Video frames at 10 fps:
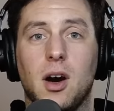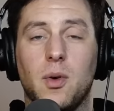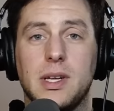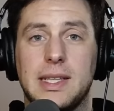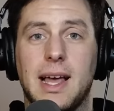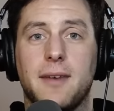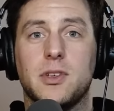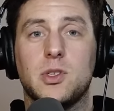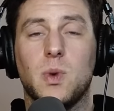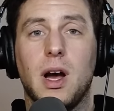always live
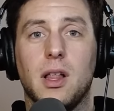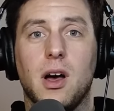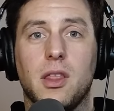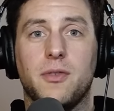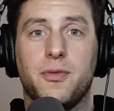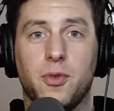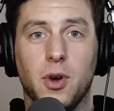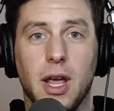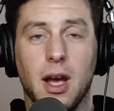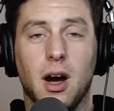as well on the
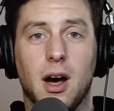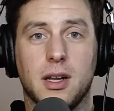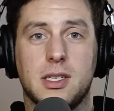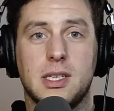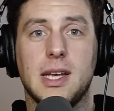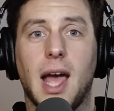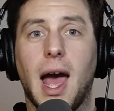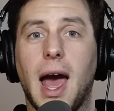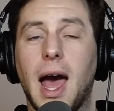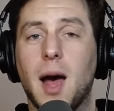free Audacy
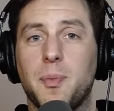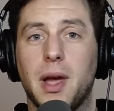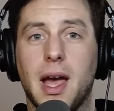app.